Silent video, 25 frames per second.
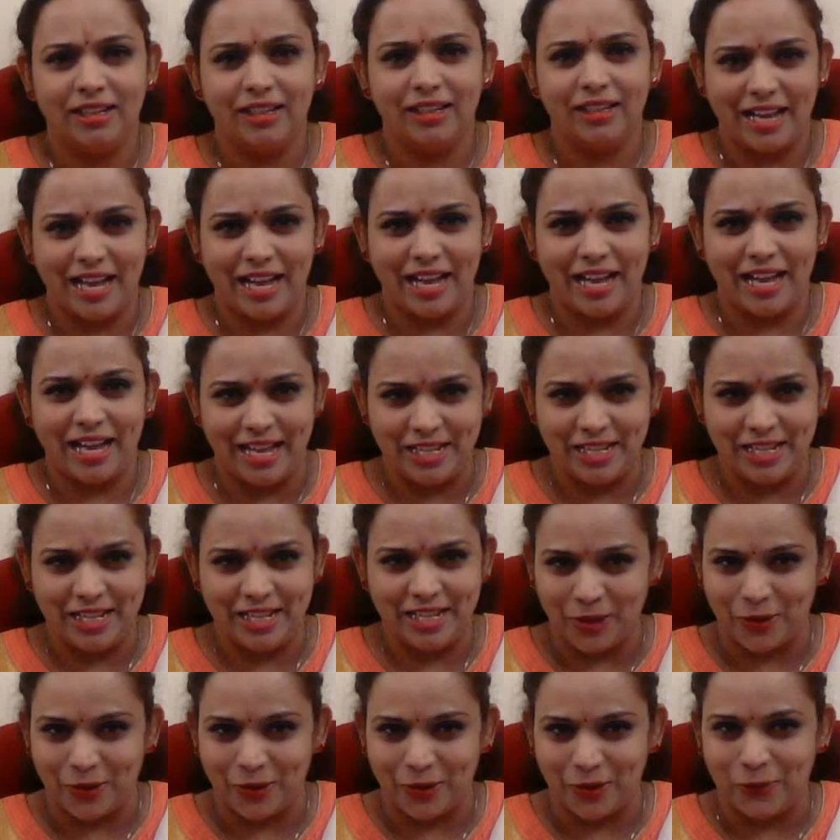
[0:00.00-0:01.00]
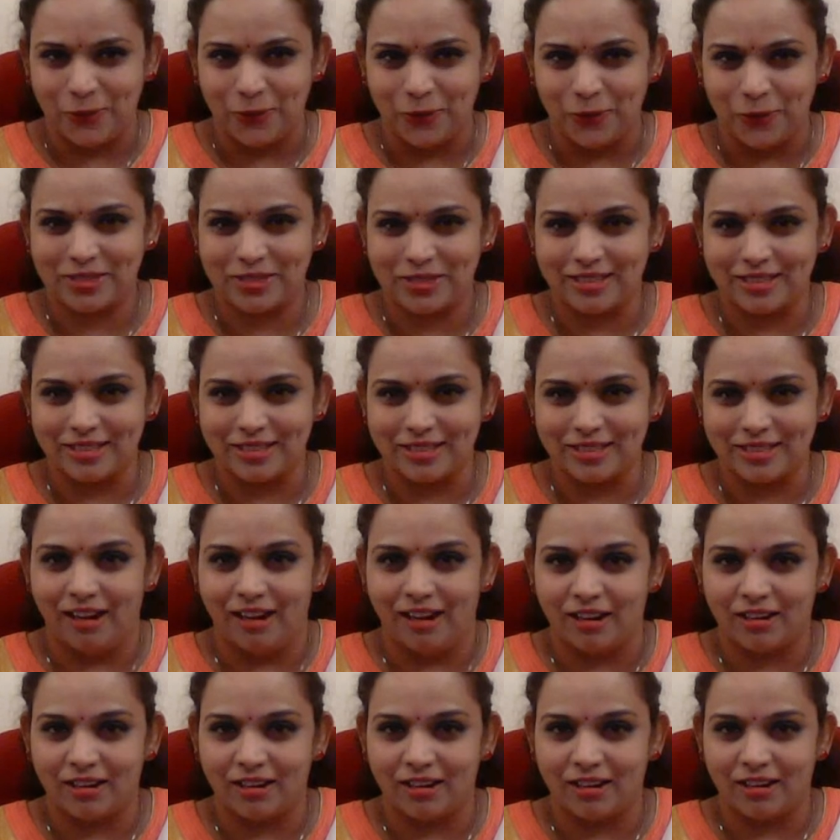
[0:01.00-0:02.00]
and the rooks
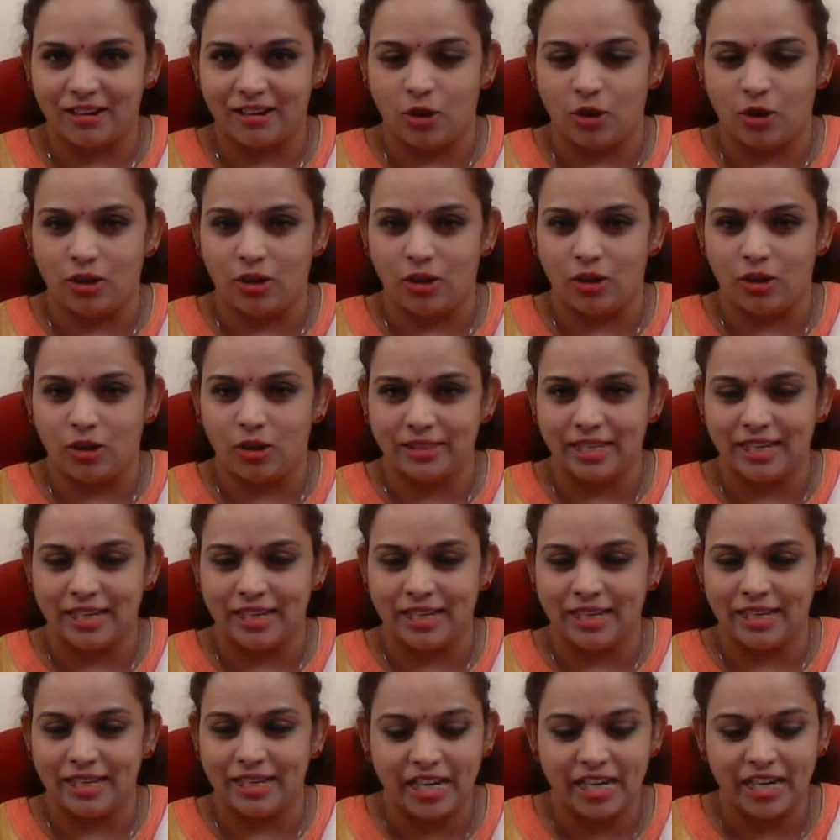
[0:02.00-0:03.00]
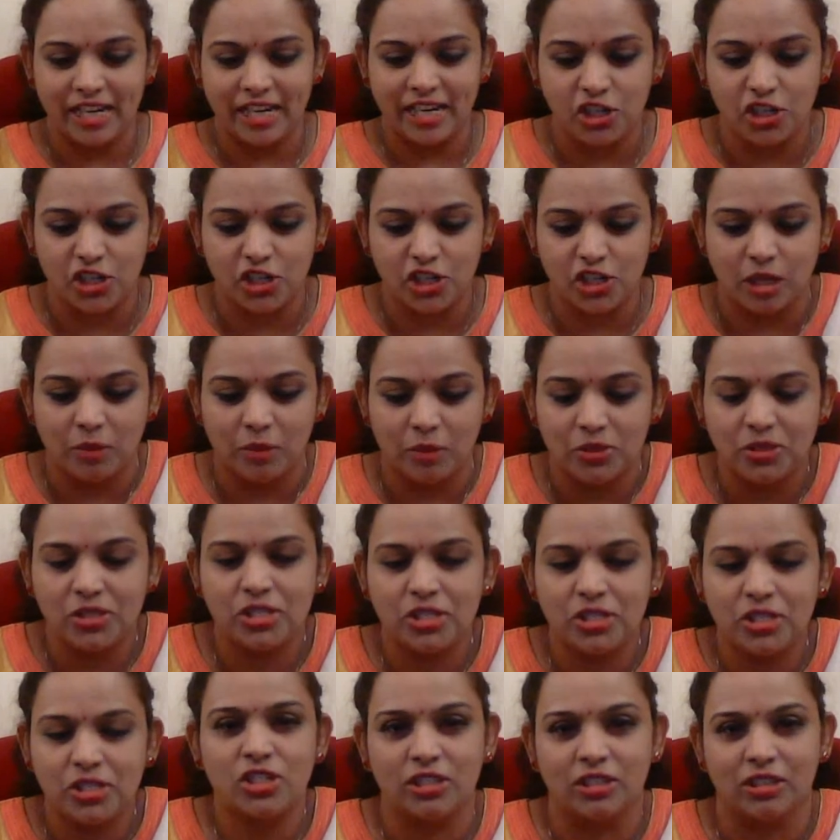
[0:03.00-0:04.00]
are on their initial
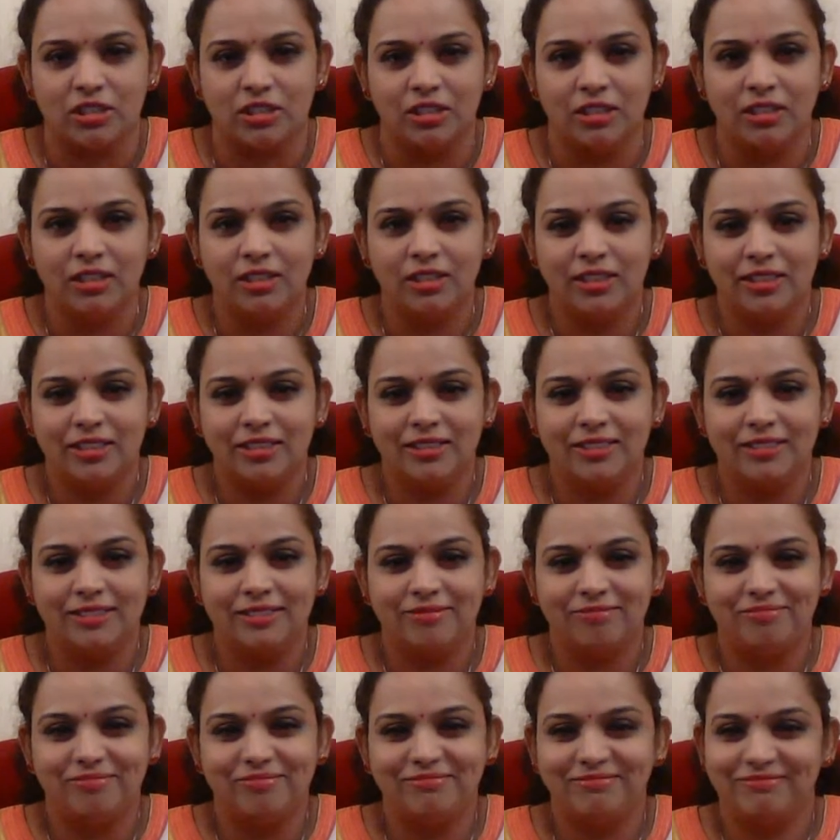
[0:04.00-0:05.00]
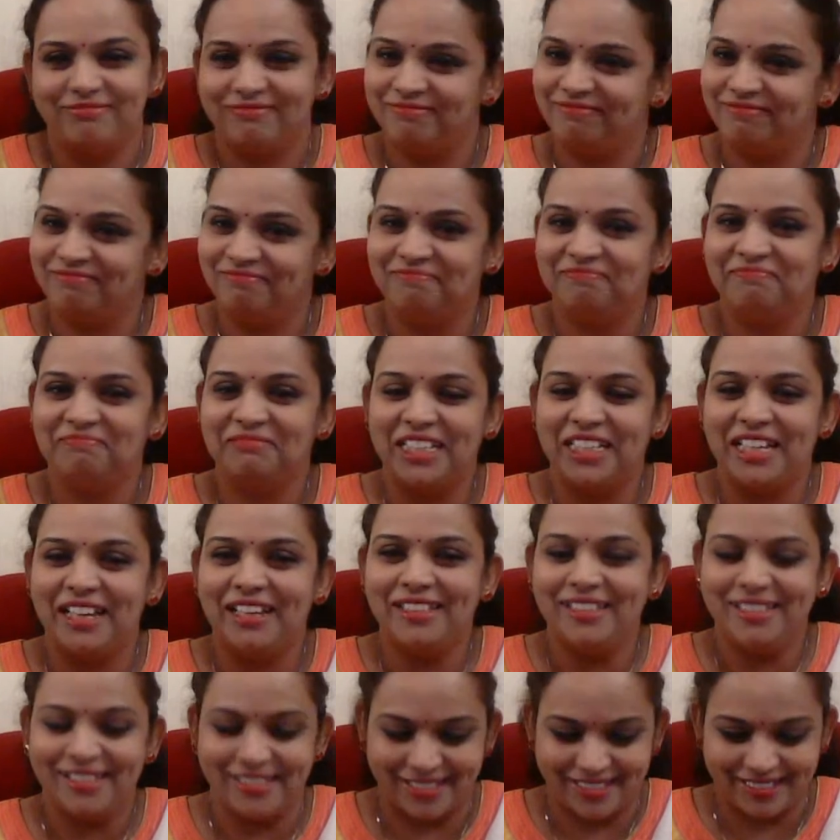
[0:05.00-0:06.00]
position.
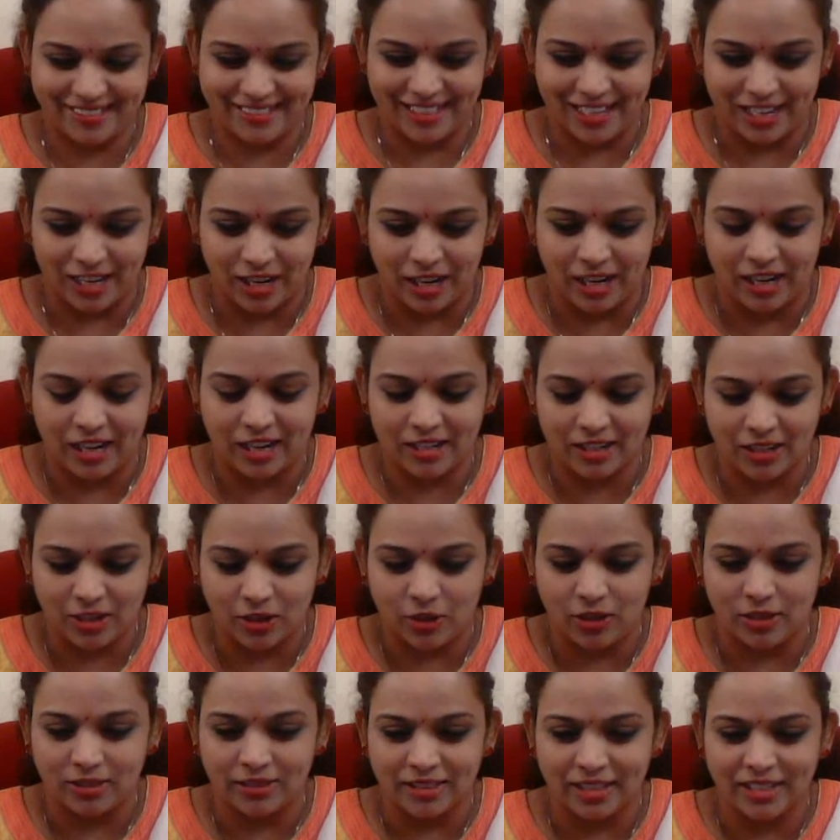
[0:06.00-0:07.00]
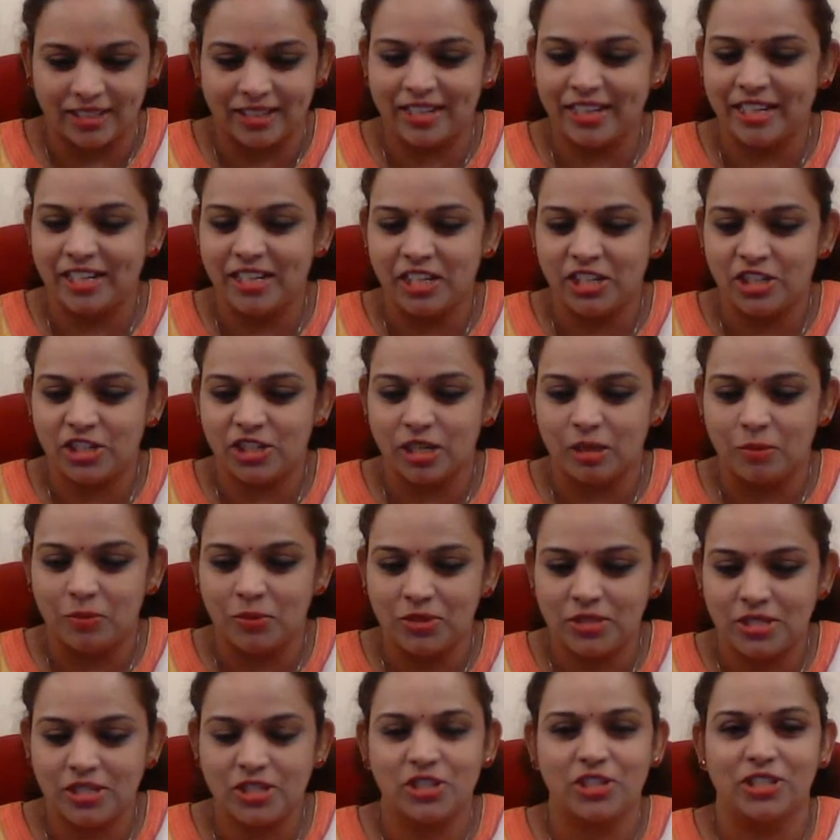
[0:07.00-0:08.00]
Yes, are on their initial
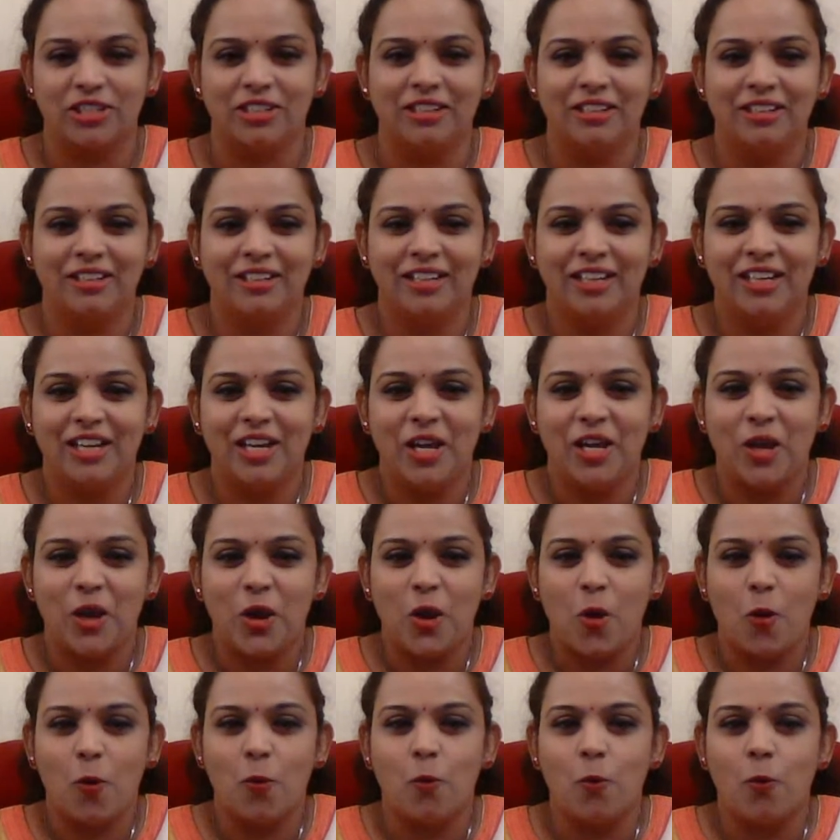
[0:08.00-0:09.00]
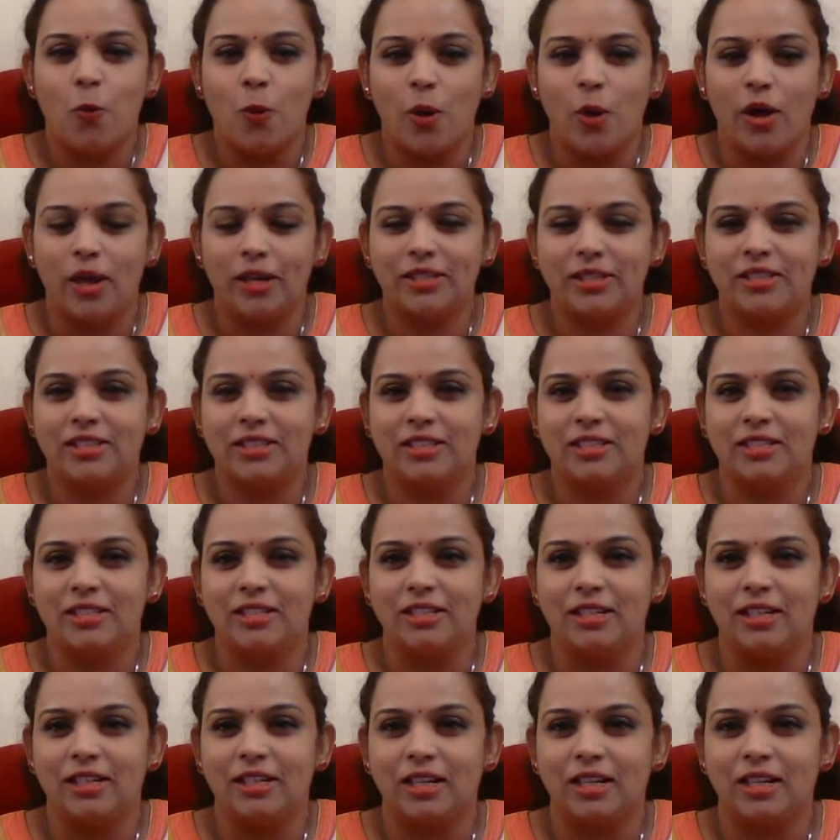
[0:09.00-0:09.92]
position. What a